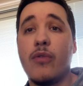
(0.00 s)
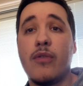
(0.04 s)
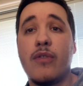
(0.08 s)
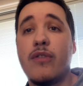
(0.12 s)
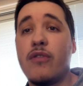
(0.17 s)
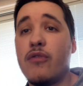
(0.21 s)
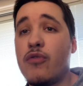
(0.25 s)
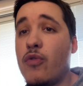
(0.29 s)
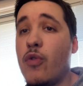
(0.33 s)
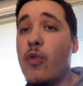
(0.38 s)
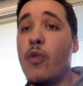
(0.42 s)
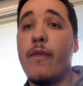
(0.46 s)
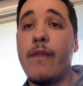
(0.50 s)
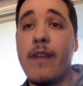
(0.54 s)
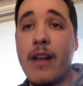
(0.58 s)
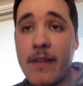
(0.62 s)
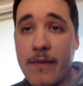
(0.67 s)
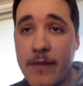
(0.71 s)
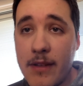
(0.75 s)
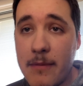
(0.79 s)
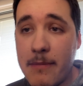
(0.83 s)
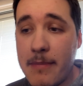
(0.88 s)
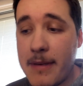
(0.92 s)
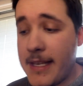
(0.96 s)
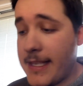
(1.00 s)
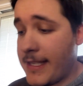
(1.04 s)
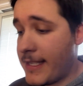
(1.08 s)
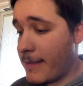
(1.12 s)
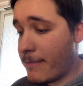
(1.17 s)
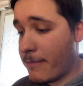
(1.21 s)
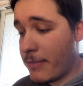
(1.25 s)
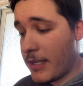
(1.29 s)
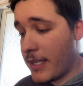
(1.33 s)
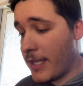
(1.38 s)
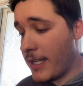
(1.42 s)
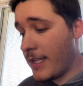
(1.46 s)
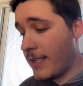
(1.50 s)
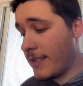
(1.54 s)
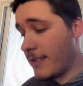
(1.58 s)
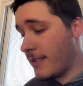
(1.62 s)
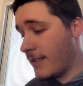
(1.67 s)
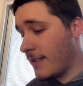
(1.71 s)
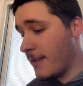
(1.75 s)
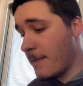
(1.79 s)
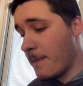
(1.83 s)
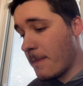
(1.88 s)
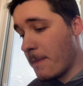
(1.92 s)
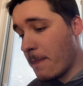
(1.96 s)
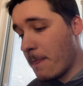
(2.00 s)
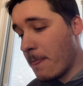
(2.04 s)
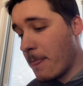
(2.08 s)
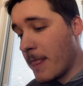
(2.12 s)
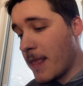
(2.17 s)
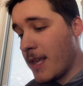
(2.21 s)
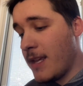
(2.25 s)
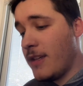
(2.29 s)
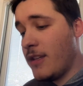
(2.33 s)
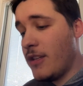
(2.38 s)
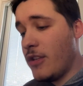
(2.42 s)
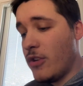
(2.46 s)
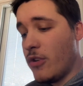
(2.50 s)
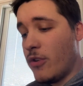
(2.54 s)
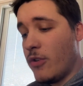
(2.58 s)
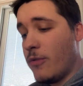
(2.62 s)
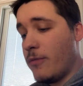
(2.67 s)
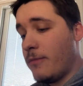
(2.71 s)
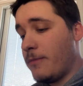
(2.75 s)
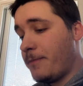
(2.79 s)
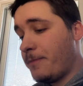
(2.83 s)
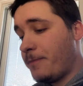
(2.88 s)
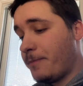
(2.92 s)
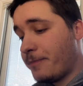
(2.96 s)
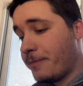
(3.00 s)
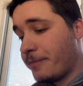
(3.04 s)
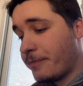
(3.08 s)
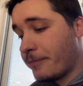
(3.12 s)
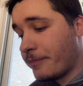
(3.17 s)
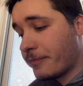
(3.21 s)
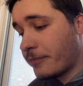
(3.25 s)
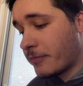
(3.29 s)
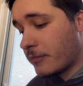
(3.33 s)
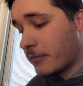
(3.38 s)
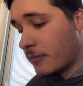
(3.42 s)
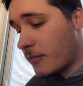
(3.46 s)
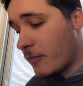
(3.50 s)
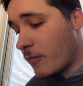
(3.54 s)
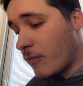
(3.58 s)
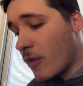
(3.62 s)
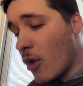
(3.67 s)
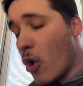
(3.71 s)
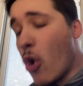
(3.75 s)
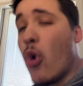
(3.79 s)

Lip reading: stove oven pizza place, you know.